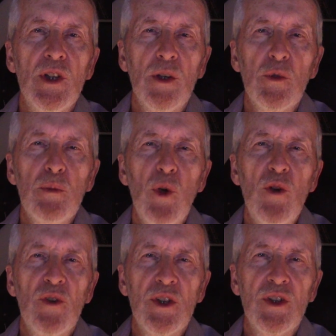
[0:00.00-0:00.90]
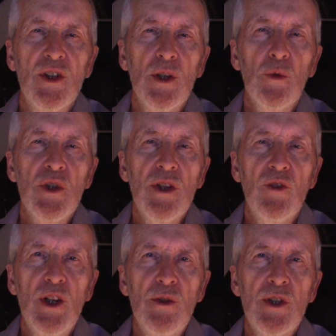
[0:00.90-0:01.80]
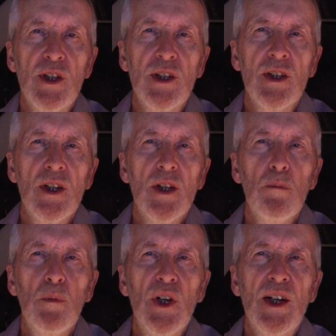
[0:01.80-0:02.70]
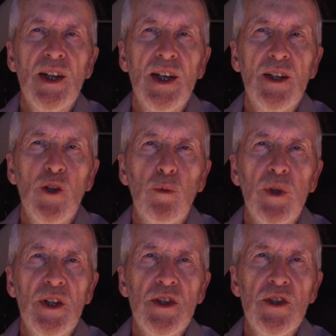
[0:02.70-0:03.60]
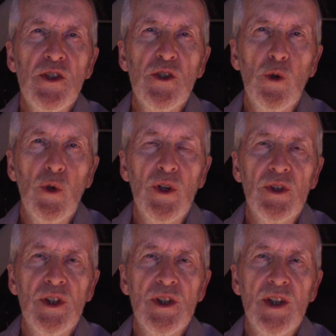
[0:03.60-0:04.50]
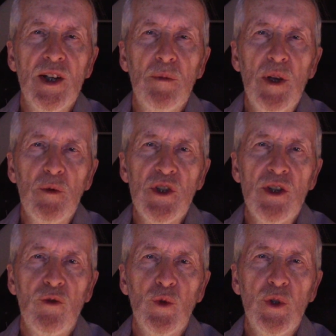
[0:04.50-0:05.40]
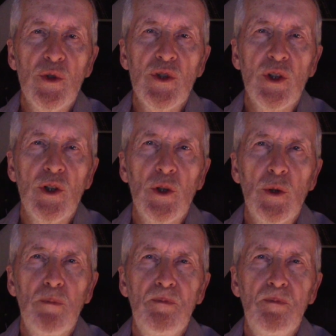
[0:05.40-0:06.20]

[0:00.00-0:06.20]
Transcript: It was perfect. It was even airtight, but I had no place to store it at the time. That was several years ago.